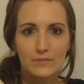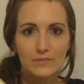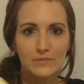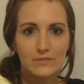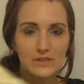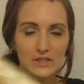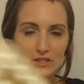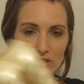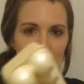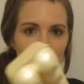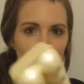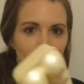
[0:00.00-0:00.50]

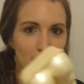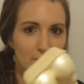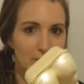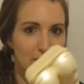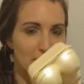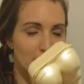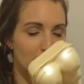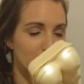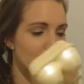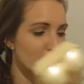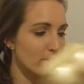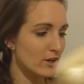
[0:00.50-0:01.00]
These are from
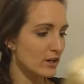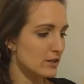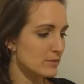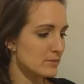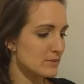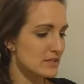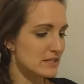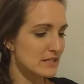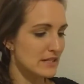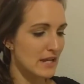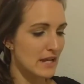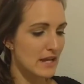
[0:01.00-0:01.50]
like a farm
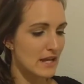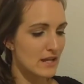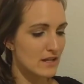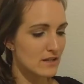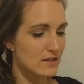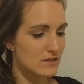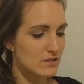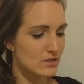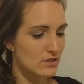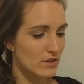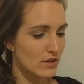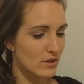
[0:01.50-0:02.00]

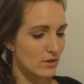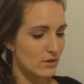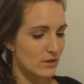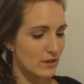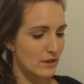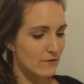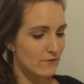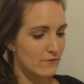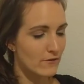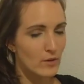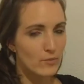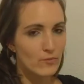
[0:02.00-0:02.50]
stand, so they're
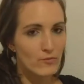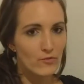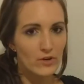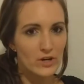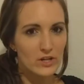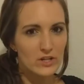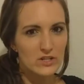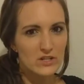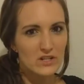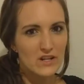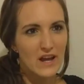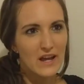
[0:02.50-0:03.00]
like farm
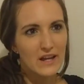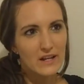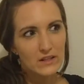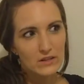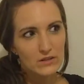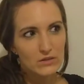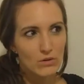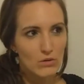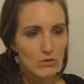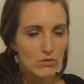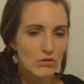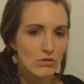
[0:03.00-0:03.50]
fresh, kind
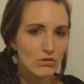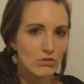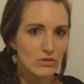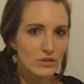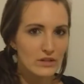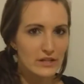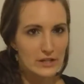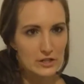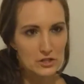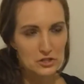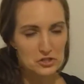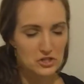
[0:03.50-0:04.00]
of
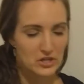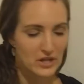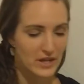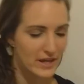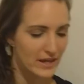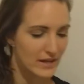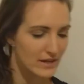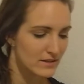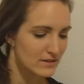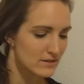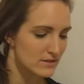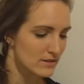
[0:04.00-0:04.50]
local-ish
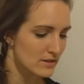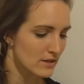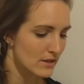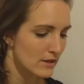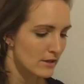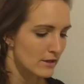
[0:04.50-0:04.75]
eggs.